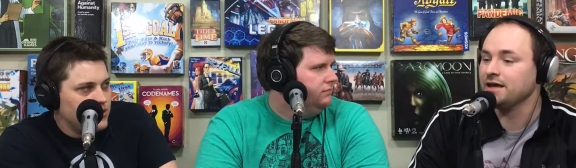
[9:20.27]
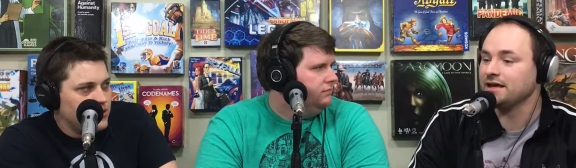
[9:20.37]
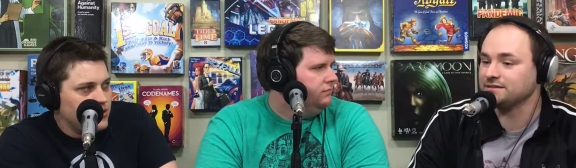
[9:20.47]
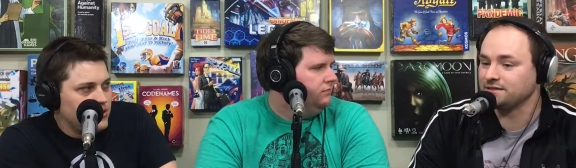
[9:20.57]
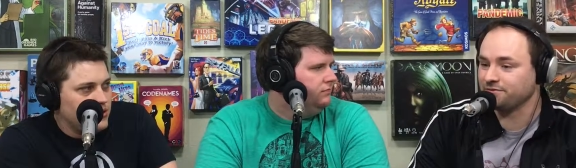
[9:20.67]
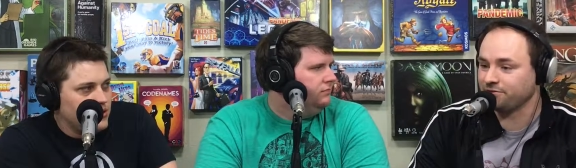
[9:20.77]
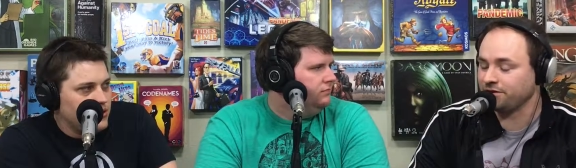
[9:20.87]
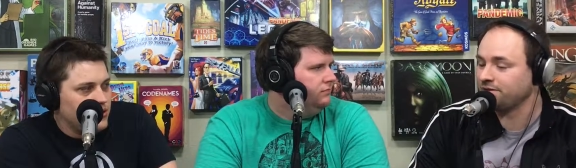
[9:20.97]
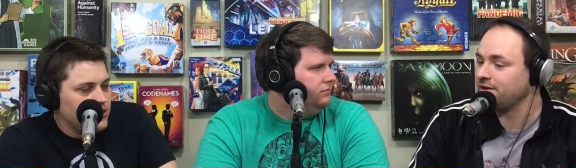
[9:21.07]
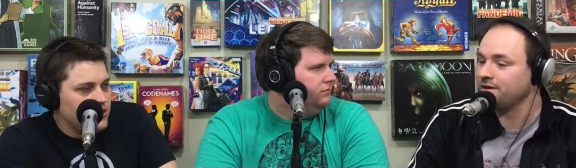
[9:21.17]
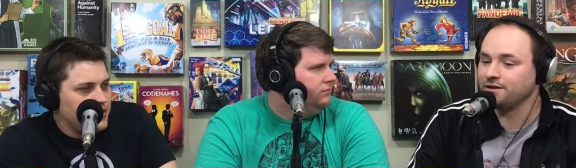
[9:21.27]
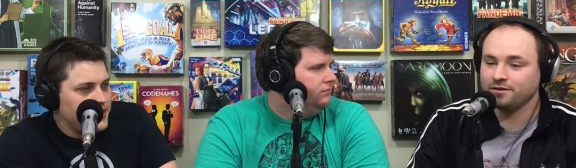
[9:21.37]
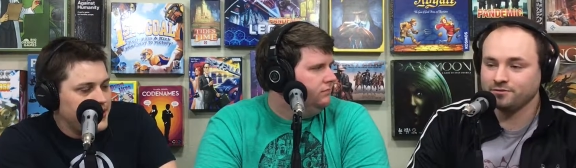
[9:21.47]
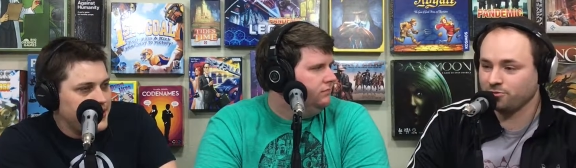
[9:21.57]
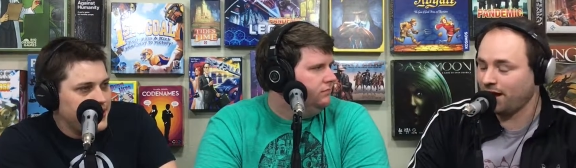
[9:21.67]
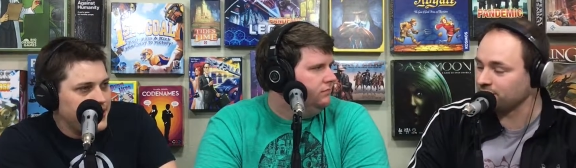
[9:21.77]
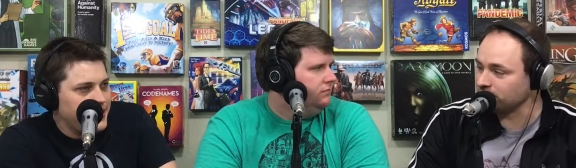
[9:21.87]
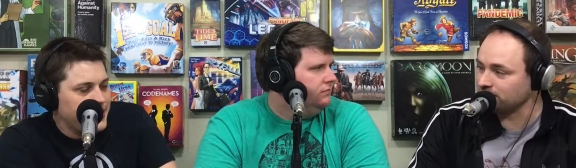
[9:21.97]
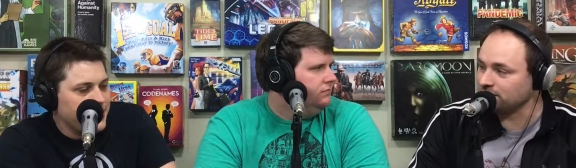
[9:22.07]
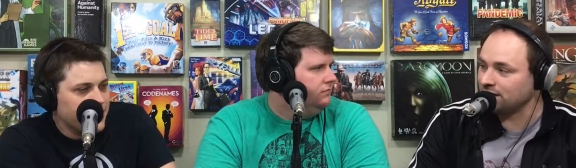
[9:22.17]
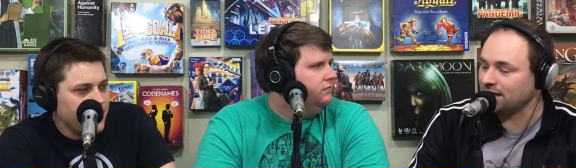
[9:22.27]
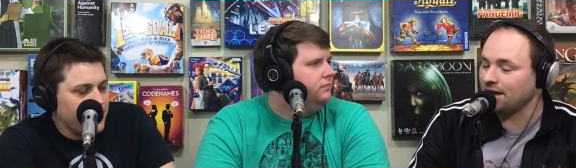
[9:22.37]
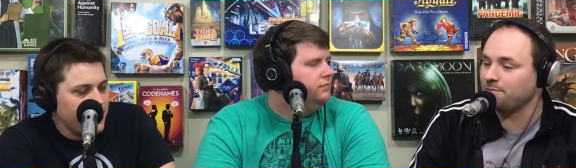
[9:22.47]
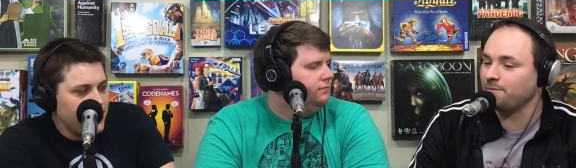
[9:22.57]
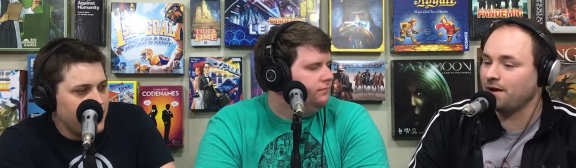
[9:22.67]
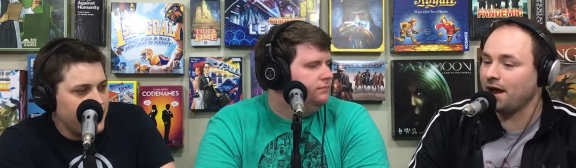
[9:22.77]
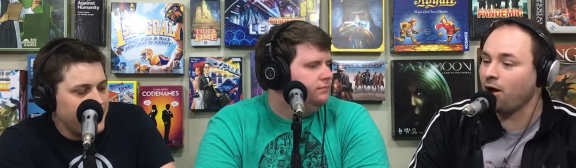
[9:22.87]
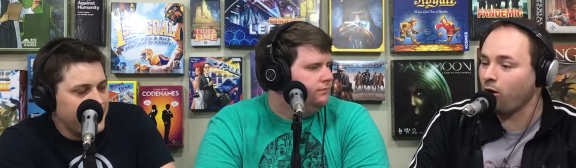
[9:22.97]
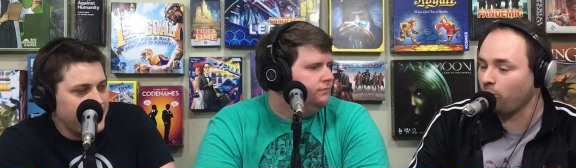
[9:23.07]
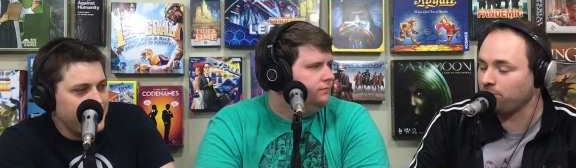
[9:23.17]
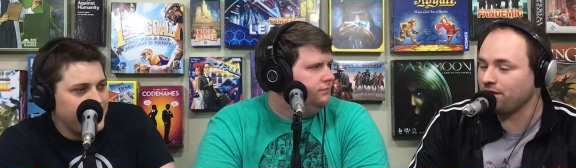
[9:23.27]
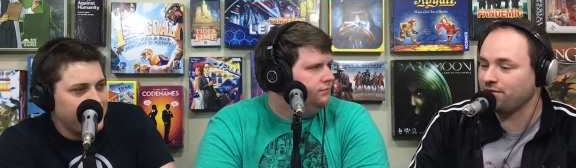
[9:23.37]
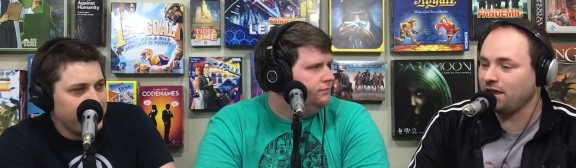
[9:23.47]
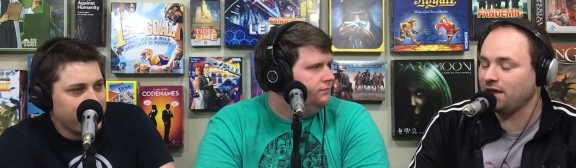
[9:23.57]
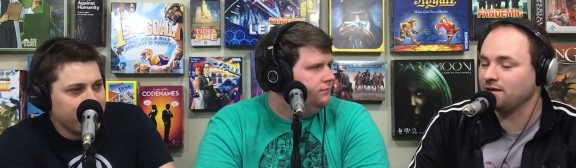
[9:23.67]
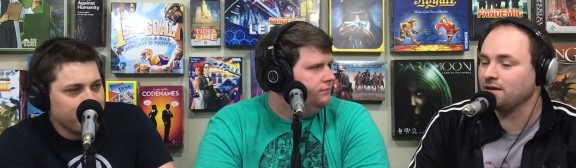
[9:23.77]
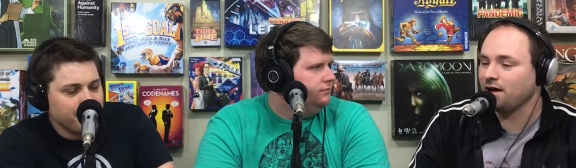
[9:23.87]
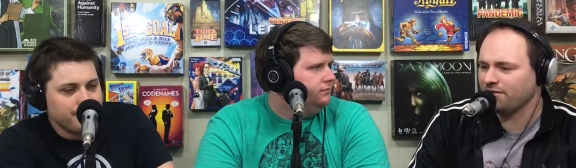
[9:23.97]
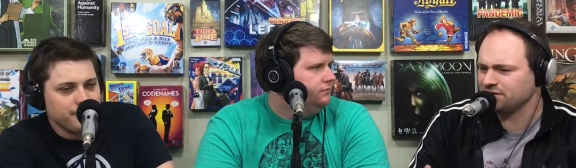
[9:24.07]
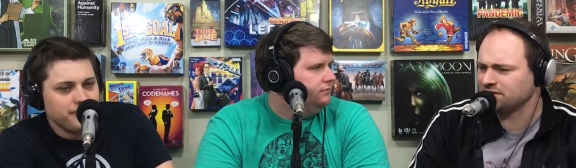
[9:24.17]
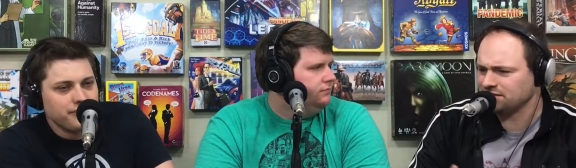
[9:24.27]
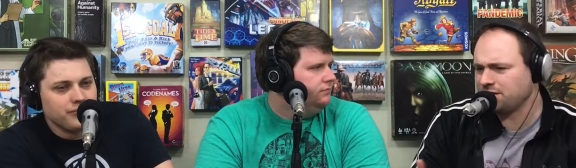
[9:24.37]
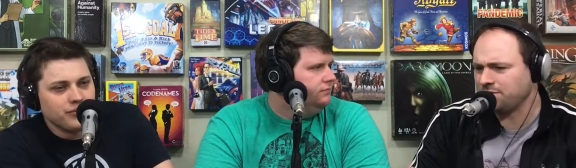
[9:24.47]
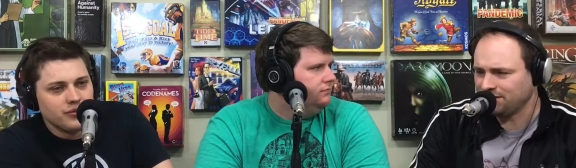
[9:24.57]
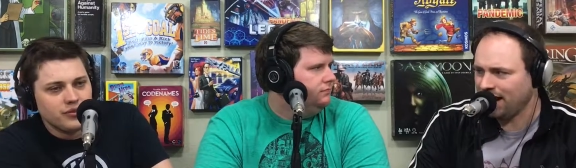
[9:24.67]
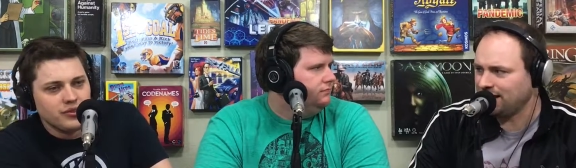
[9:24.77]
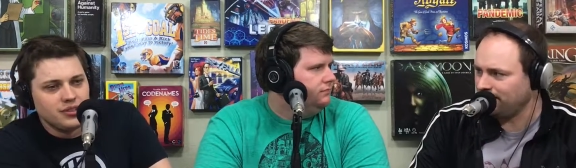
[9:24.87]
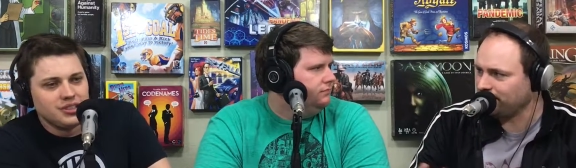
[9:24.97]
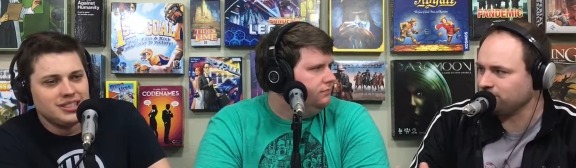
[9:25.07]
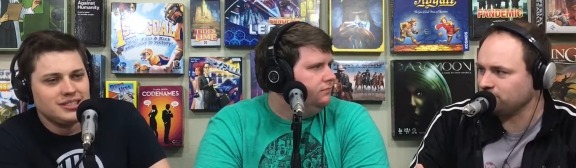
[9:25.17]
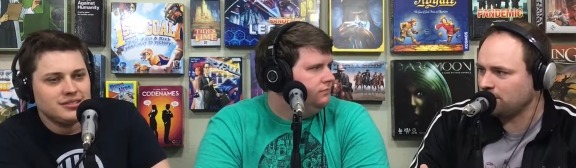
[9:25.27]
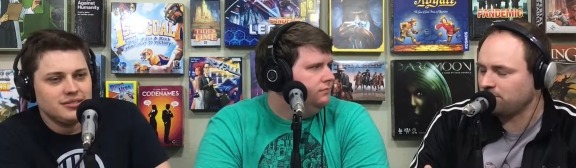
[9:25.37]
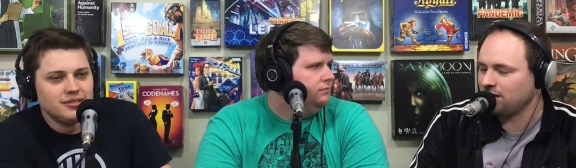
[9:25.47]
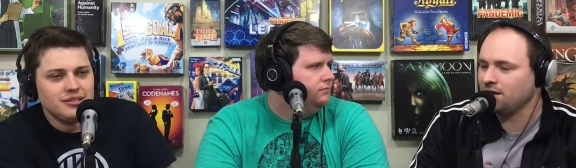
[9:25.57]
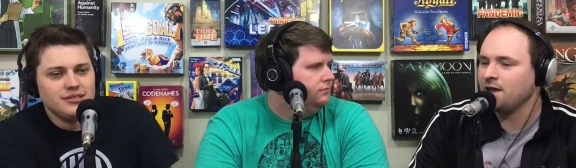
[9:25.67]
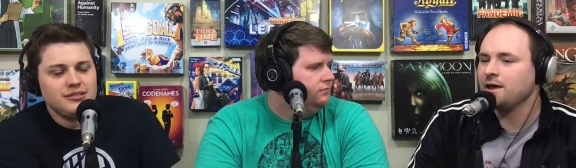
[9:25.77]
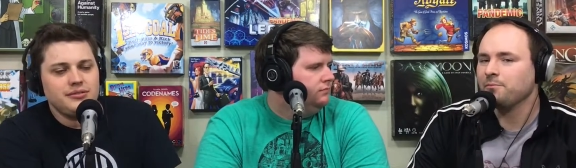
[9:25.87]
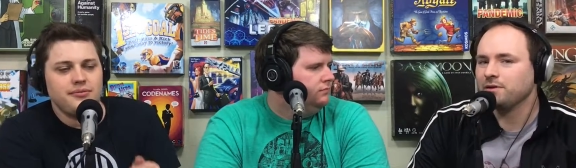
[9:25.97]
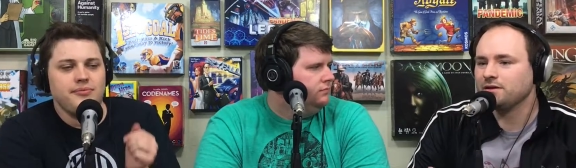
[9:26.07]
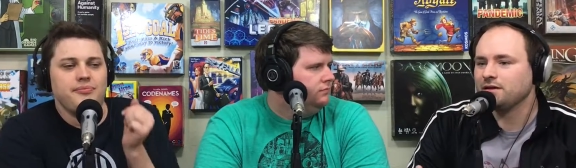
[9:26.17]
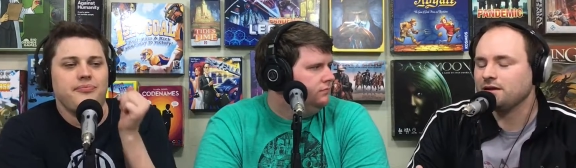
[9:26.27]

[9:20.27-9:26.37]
Speaker 1: It's a different direction. And I'm, I hope that they, obviously it's going to be tied in. They'll do something, but